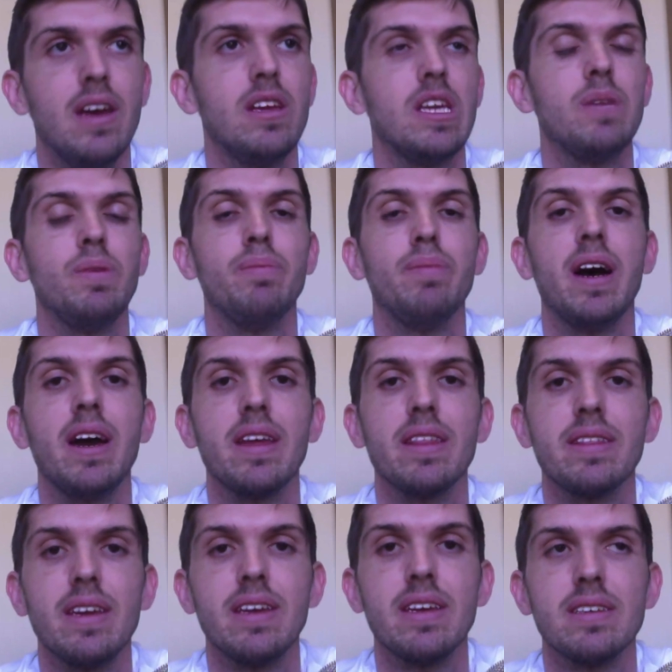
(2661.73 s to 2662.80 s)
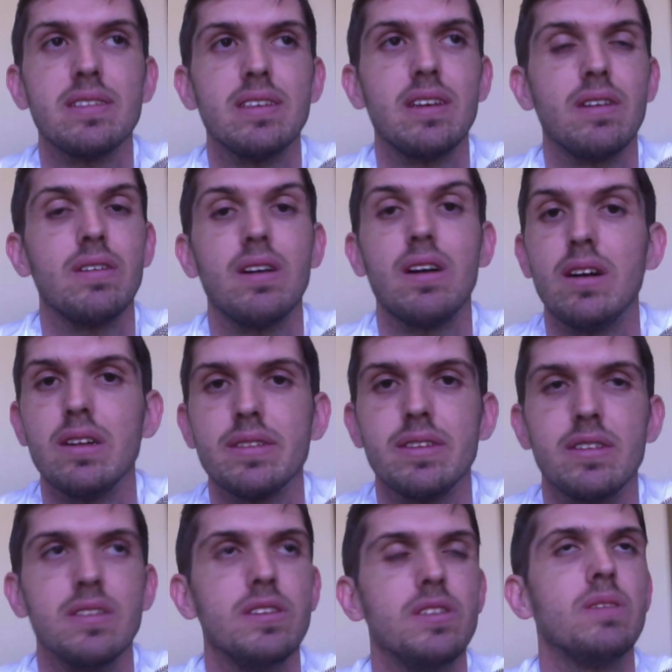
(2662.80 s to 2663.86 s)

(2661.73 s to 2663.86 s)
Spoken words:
You could be buying things that are altered.